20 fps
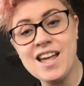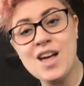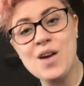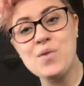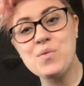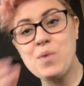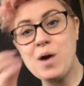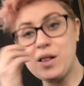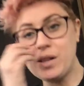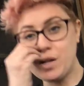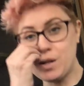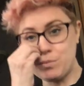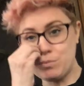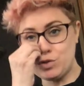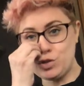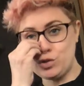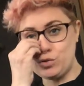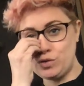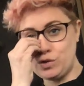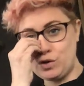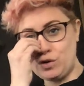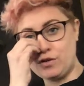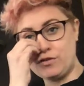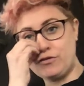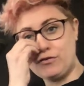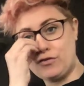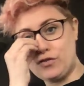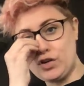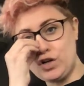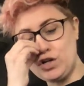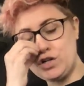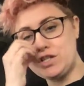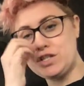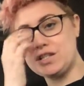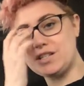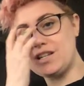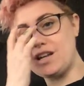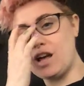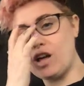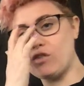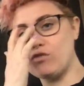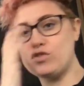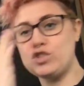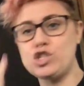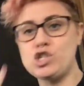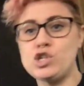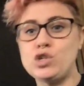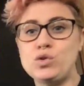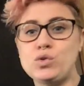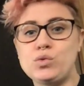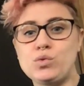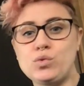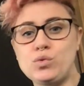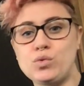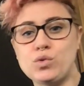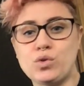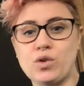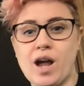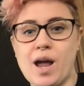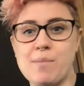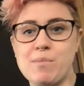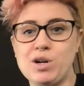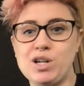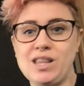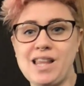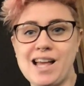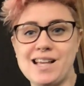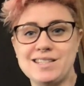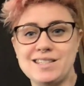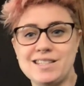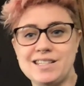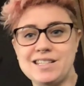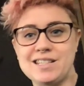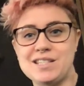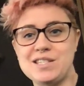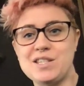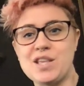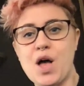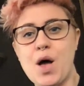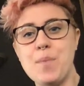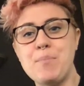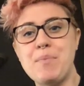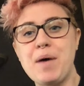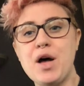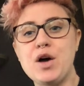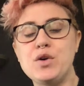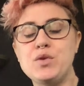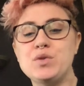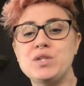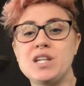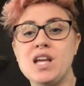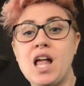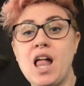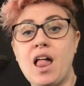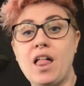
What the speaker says: Welcome to your first of two grammar lessons about